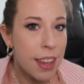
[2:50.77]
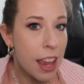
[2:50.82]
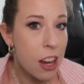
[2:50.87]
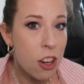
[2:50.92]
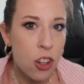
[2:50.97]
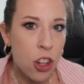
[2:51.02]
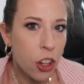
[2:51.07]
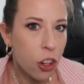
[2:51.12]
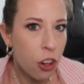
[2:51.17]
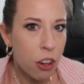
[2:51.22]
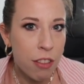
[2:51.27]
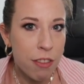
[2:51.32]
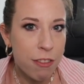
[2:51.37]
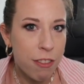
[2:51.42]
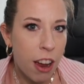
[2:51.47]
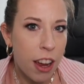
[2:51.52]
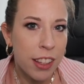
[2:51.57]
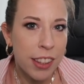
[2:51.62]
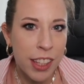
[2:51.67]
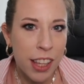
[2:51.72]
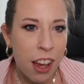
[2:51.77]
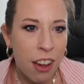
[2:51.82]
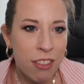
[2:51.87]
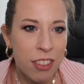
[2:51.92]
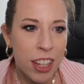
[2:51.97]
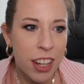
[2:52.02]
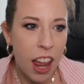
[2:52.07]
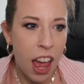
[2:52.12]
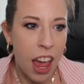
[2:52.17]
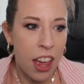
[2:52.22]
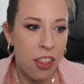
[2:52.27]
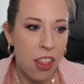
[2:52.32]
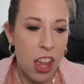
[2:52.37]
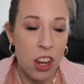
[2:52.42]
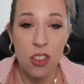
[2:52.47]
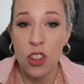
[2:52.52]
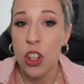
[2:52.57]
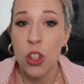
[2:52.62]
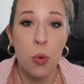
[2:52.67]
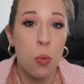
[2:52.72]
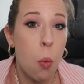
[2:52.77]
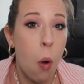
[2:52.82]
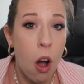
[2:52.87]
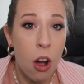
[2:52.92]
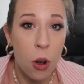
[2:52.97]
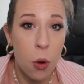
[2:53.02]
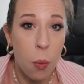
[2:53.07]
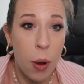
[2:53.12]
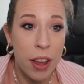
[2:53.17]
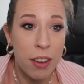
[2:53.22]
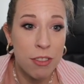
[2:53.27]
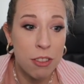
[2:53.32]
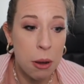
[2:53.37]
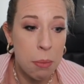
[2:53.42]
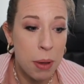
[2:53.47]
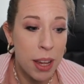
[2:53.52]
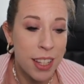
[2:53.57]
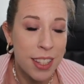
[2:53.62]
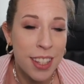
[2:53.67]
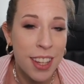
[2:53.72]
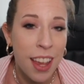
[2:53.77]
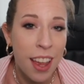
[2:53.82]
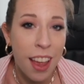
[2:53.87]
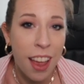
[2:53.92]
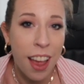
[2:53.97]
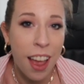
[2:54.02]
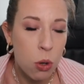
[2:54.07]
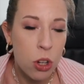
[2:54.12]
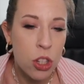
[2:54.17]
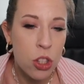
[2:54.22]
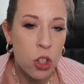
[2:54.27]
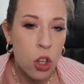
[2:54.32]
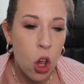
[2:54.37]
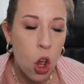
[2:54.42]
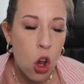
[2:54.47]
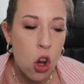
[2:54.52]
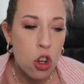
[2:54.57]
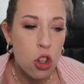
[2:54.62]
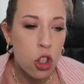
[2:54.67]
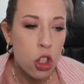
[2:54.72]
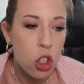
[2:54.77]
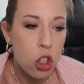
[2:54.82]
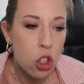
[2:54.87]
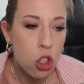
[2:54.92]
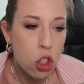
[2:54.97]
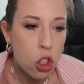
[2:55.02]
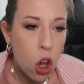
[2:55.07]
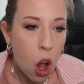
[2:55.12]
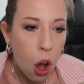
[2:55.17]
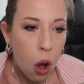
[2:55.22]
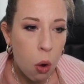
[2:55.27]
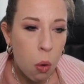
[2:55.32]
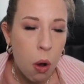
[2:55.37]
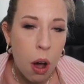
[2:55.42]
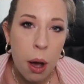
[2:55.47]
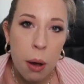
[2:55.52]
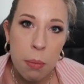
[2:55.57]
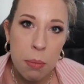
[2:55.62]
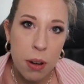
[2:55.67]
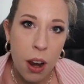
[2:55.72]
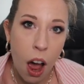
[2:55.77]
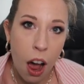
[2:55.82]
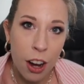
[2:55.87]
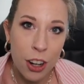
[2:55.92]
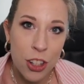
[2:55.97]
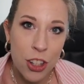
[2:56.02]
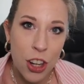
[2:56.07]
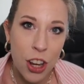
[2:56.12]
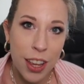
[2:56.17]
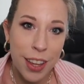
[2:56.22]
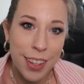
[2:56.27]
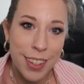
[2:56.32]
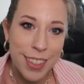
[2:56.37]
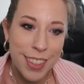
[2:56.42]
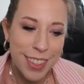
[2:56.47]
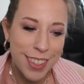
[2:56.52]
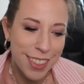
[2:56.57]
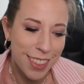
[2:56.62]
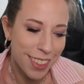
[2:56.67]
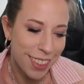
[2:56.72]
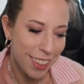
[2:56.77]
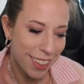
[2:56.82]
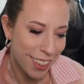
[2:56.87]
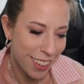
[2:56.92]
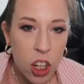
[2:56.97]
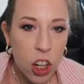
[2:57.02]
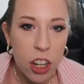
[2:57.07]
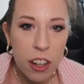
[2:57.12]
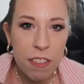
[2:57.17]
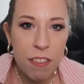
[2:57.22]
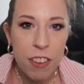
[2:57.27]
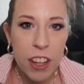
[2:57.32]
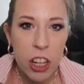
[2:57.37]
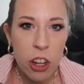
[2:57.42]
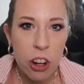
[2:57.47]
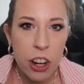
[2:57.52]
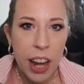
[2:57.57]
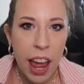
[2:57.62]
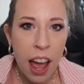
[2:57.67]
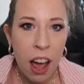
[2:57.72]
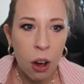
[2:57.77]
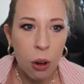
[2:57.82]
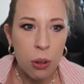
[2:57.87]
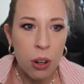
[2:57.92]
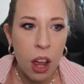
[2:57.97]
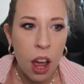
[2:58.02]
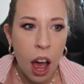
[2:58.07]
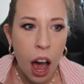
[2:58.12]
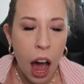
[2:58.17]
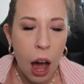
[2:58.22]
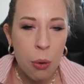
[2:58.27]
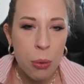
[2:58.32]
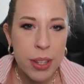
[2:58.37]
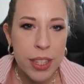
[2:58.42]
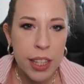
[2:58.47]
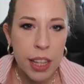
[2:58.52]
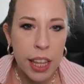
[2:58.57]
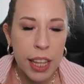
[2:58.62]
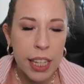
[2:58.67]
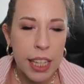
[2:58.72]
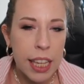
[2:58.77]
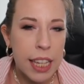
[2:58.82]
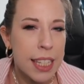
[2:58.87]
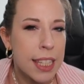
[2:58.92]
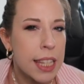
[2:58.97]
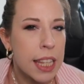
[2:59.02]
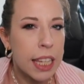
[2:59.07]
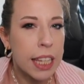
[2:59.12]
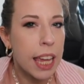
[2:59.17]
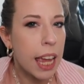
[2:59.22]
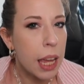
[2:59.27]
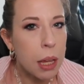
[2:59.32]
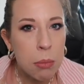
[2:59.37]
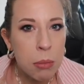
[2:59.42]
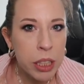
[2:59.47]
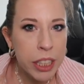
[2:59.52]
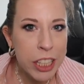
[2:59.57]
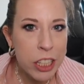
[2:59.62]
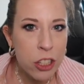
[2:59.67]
say she couldn't find the oven, and then just walk away from it. It was so obnoxious. I couldn't figure it out. I was like, is the game